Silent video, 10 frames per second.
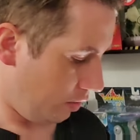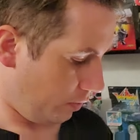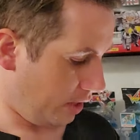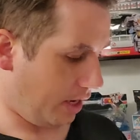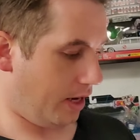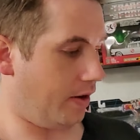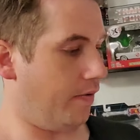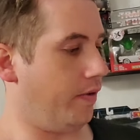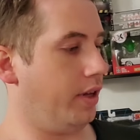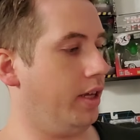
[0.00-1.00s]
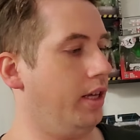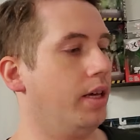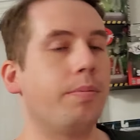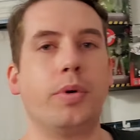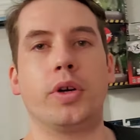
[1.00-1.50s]
We have
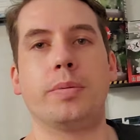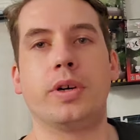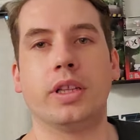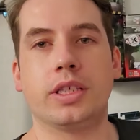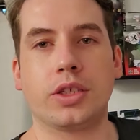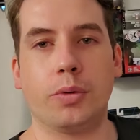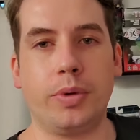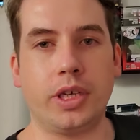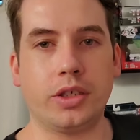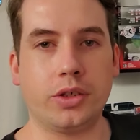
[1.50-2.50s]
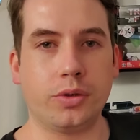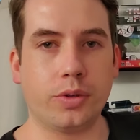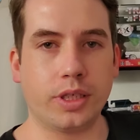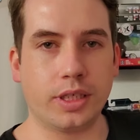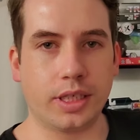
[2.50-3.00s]
Pokemon Let's Go Pikachu.
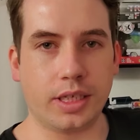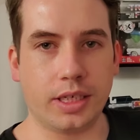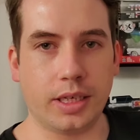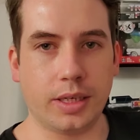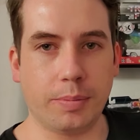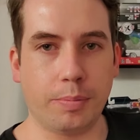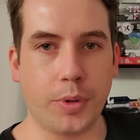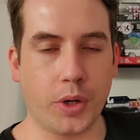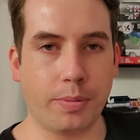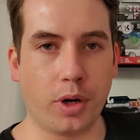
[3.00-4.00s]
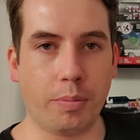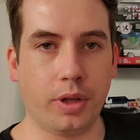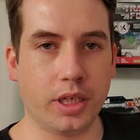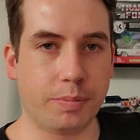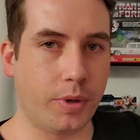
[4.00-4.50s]
This is the Pokeball
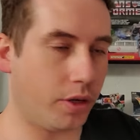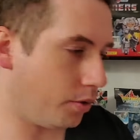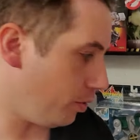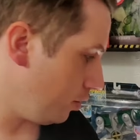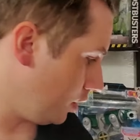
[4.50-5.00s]
Plus bundle.